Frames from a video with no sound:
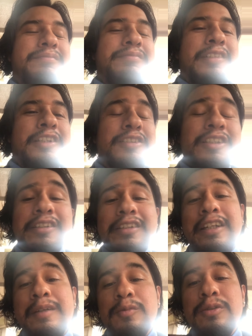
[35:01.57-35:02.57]
they're sorry
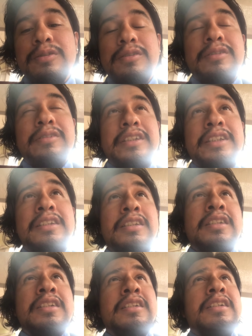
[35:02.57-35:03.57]
that I'm going through it.
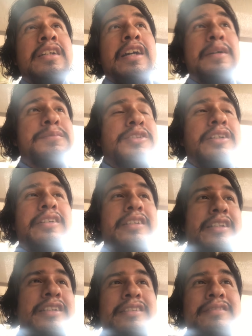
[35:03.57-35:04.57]
I'm sorry
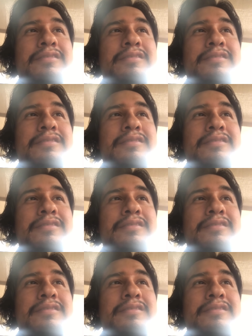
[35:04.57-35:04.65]
that